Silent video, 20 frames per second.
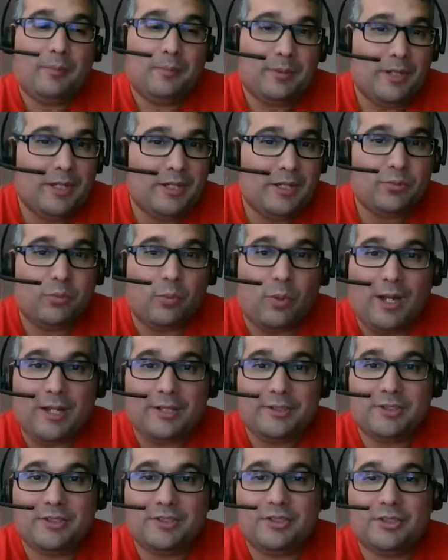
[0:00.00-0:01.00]
Please
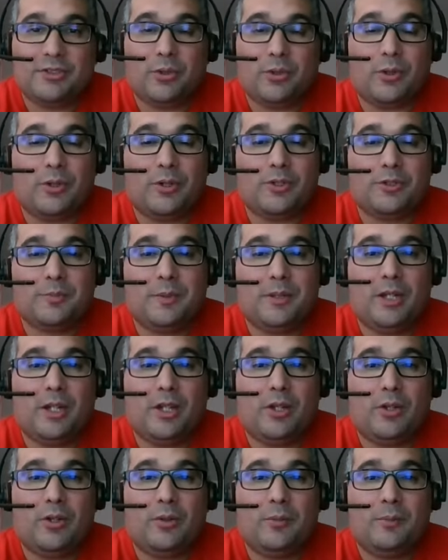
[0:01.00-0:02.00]
watch the tutorials
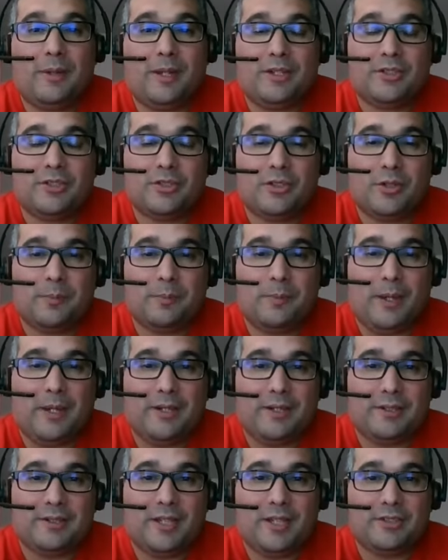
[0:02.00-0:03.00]
below. Make sure you're
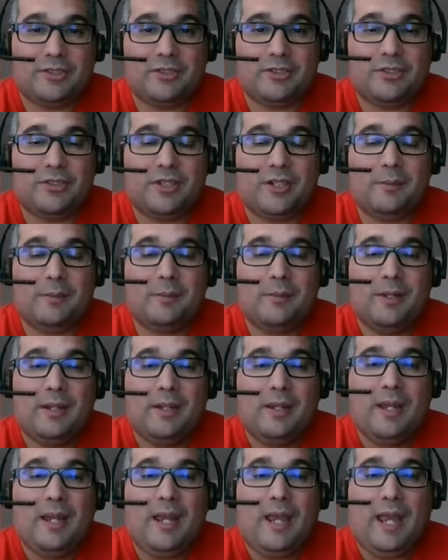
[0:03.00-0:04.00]
paying attention to them.
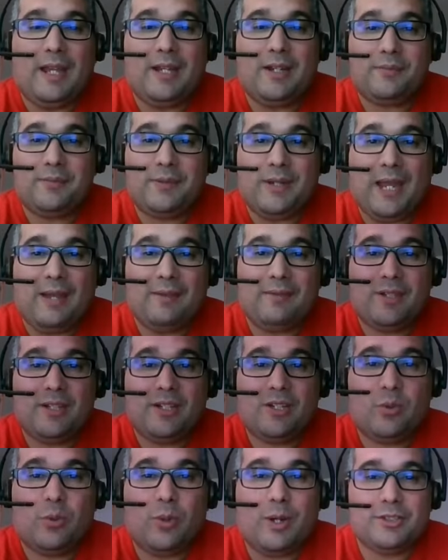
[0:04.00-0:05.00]
And if you have
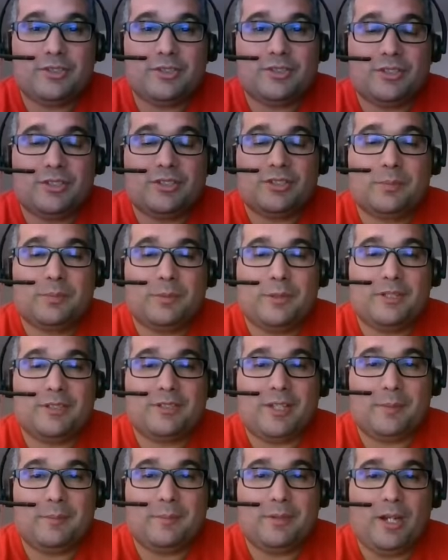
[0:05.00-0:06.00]
any questions,
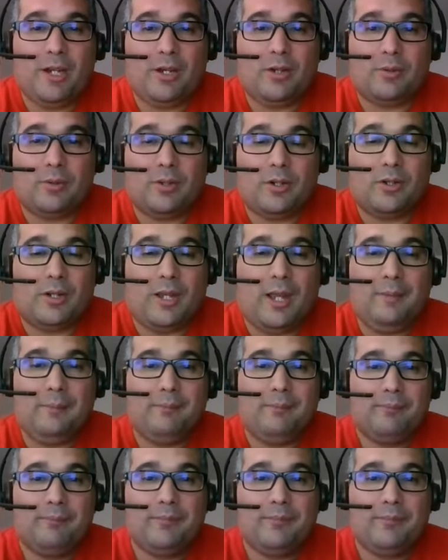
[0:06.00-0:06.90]
please let me know. Okay.